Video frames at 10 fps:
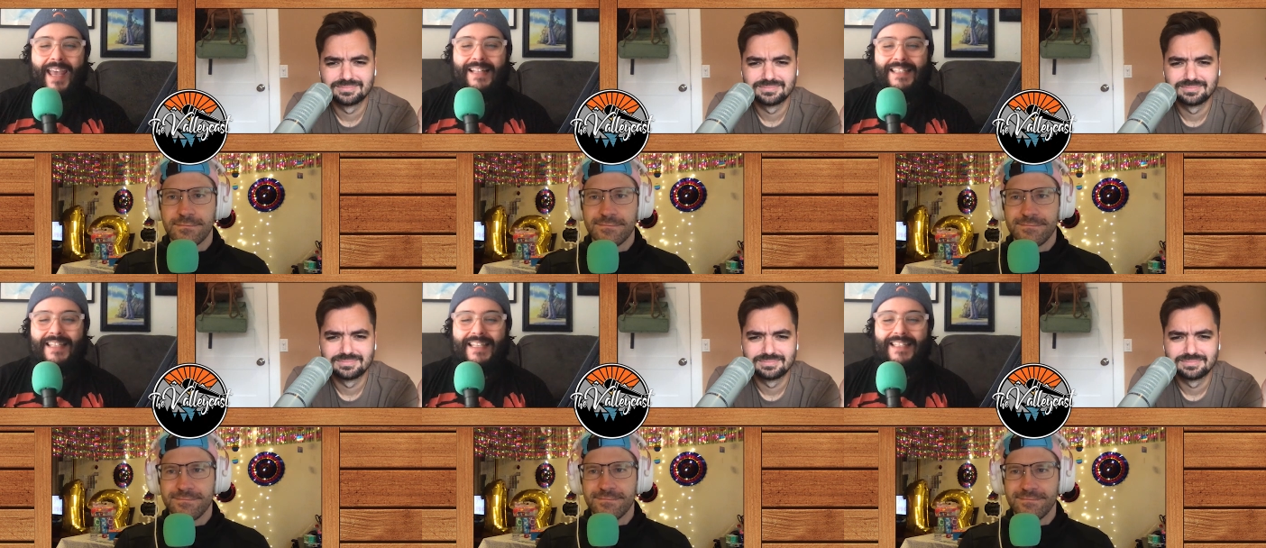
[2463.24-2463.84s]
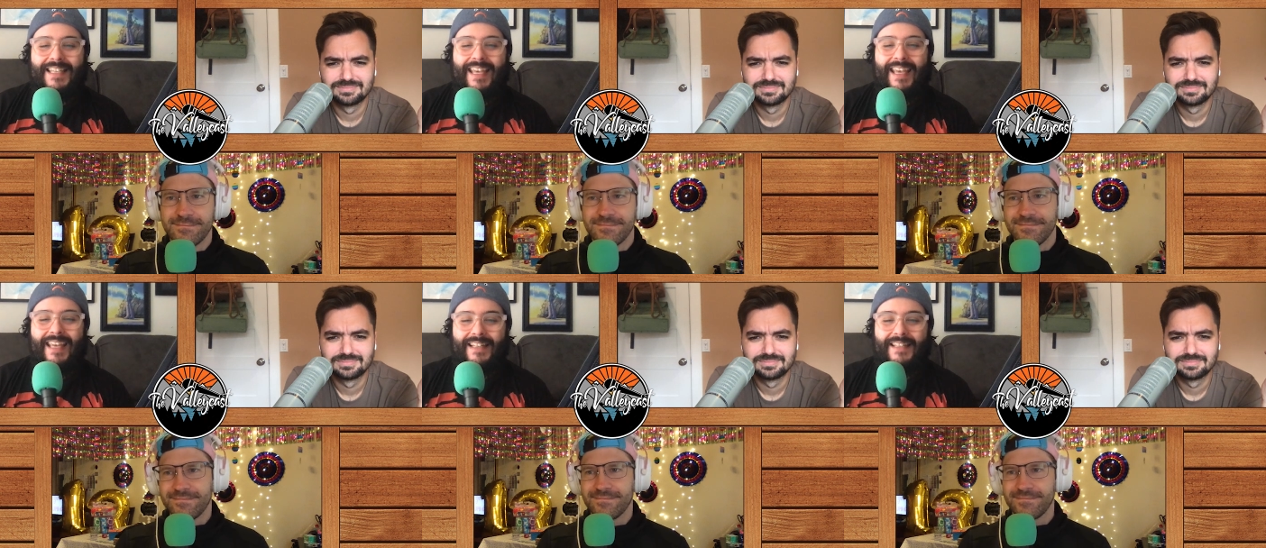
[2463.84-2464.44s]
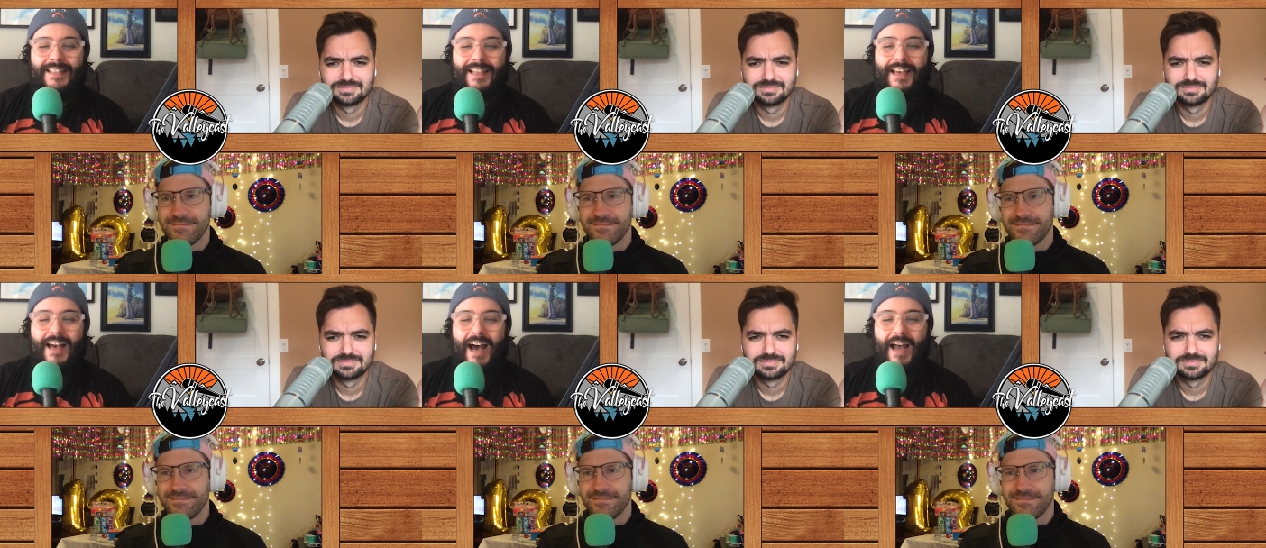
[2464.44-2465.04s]
Speaker 1: against these kids.
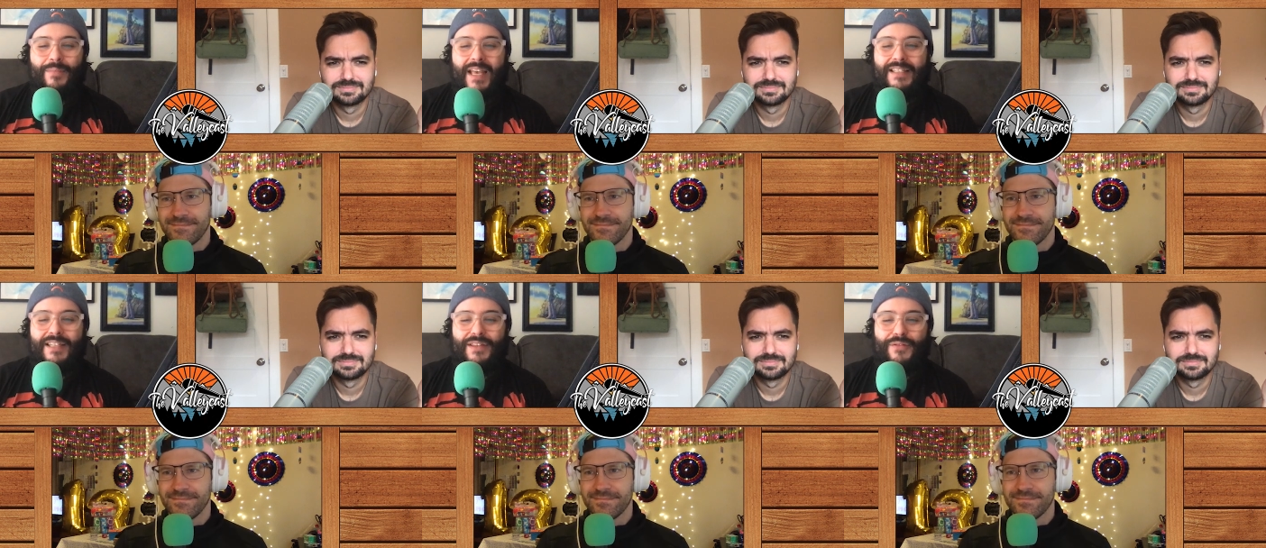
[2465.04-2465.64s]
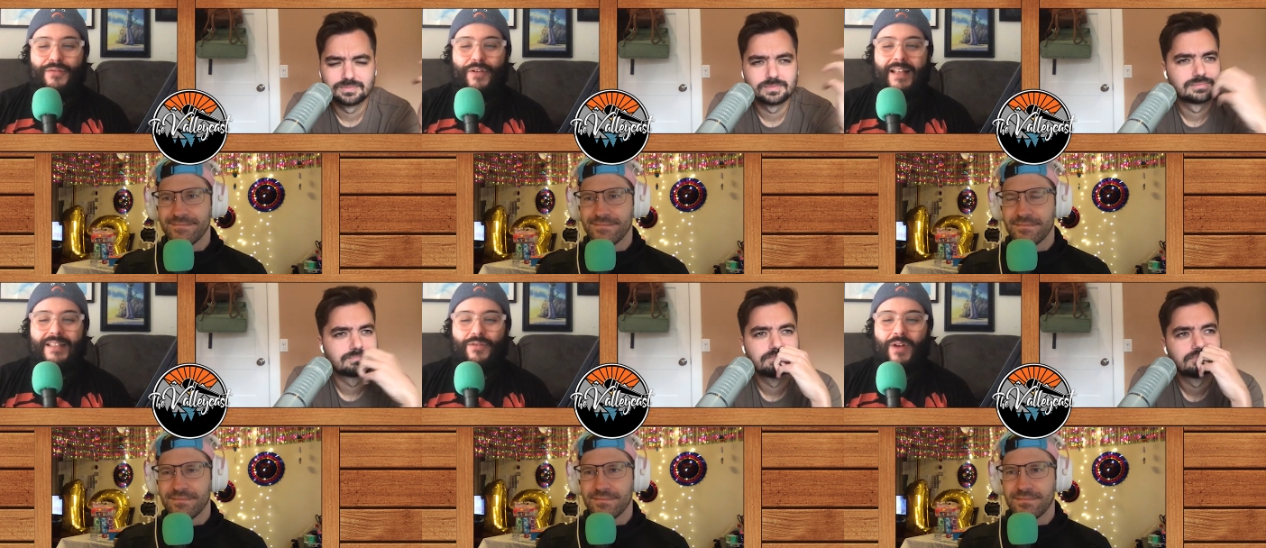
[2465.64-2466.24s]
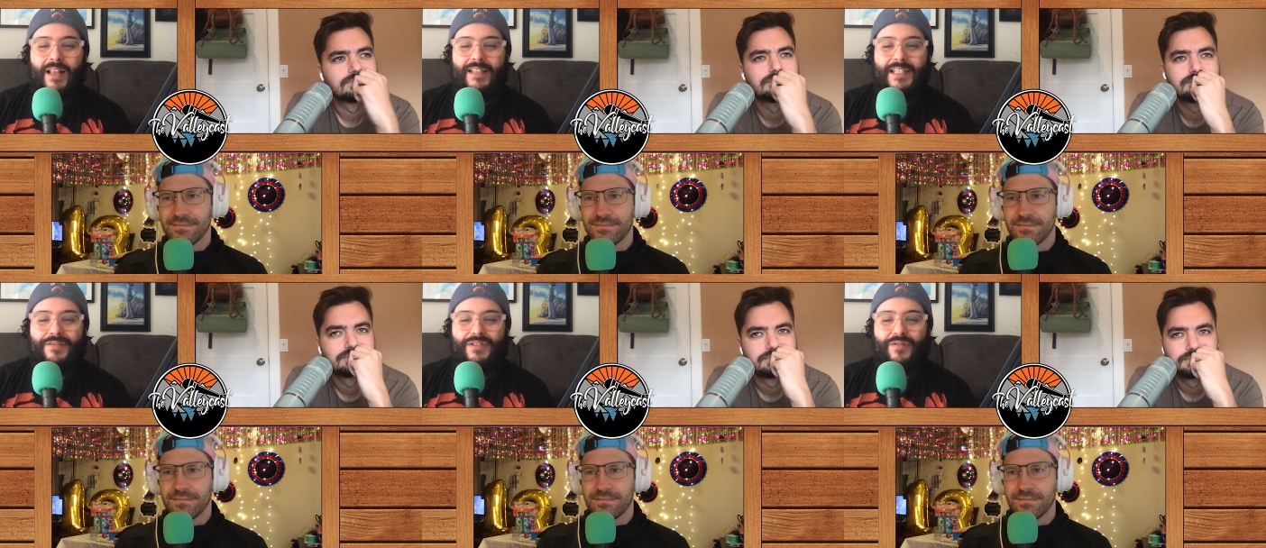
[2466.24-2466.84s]
I'm guessing the friends and
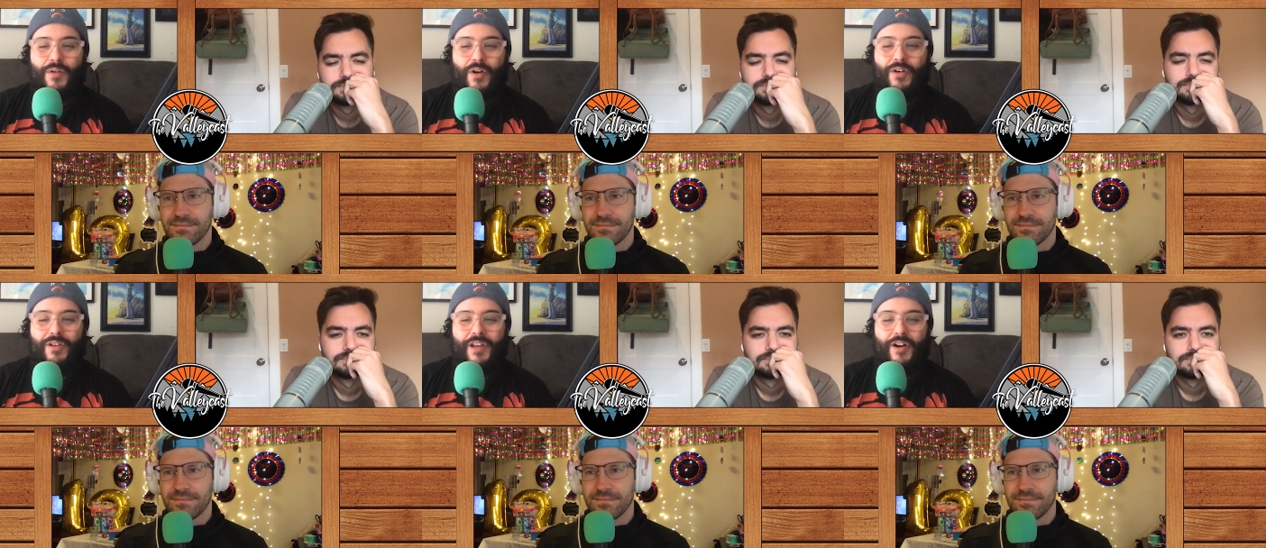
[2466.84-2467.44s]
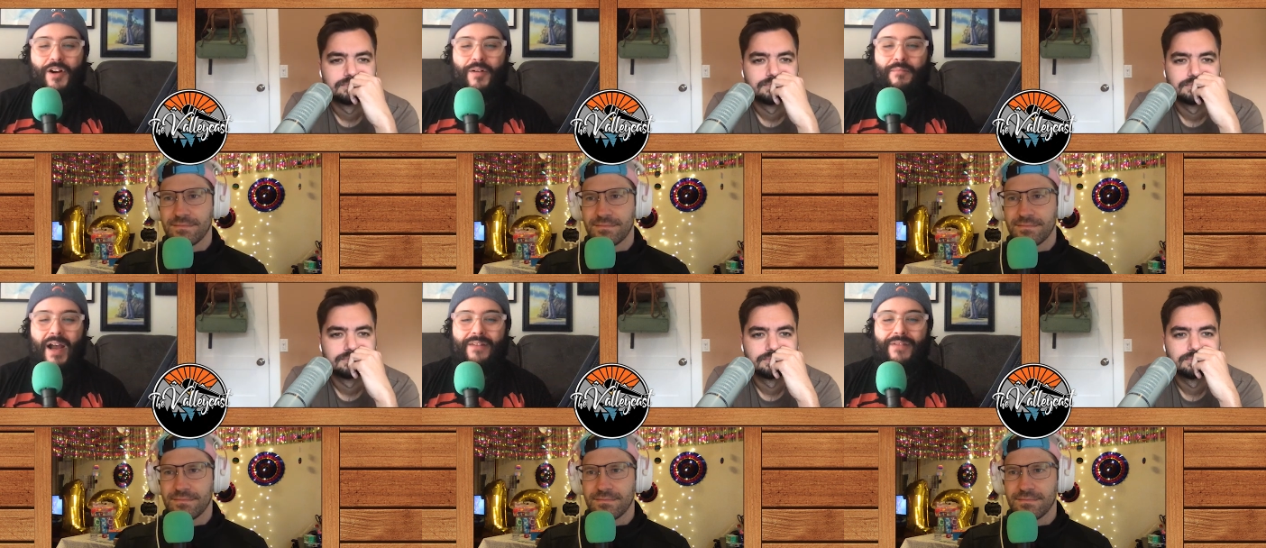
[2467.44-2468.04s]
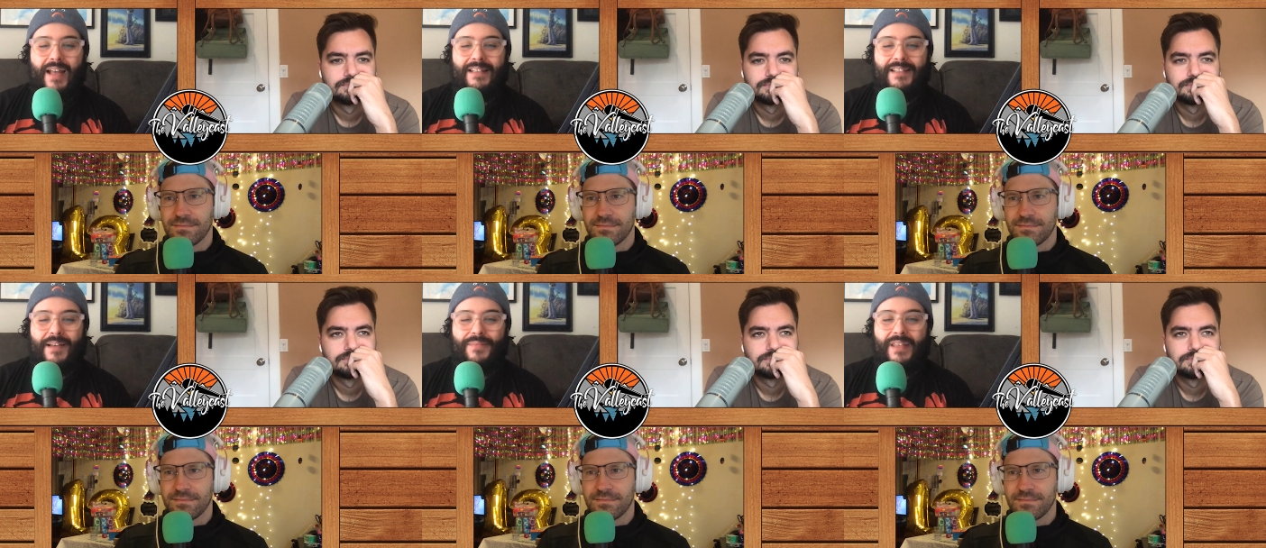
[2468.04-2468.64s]
relatives from earlier might have had
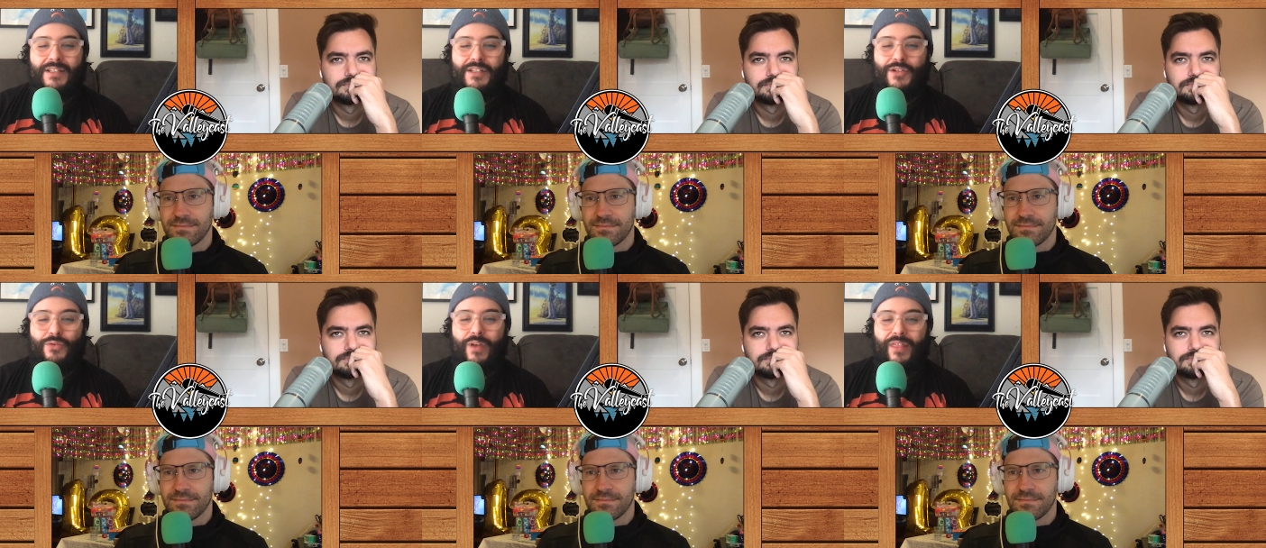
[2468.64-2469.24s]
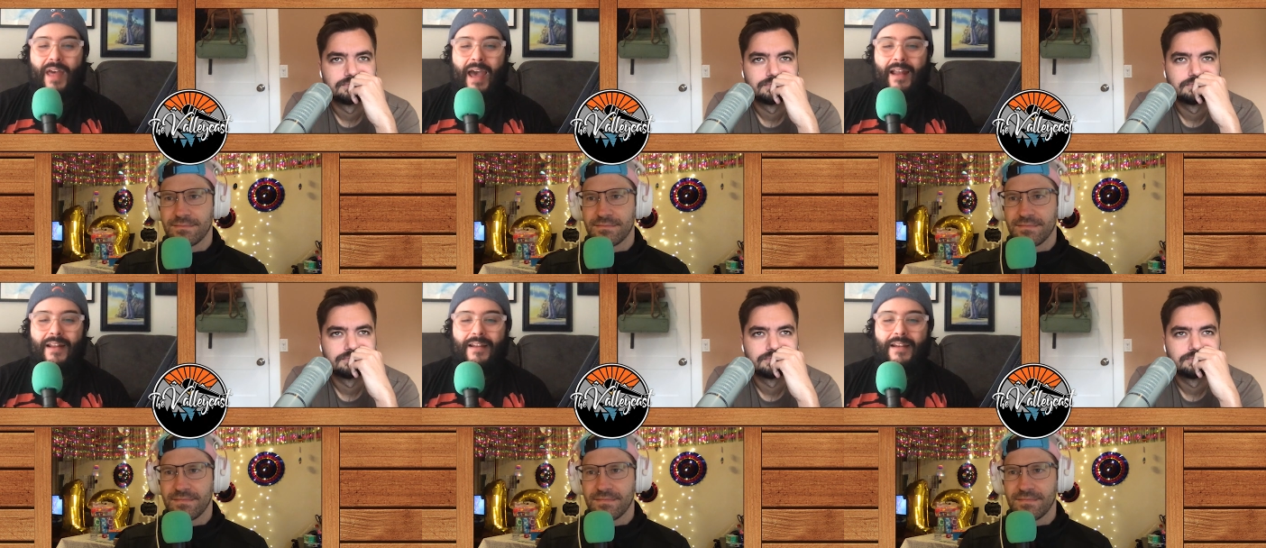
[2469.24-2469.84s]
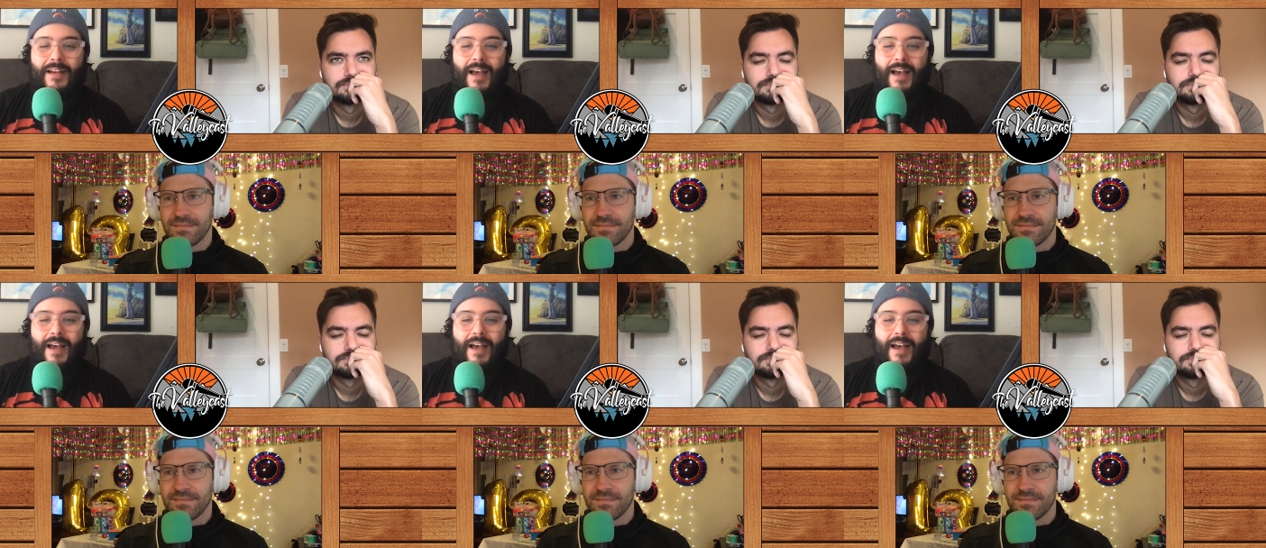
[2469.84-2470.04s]
something to do with that.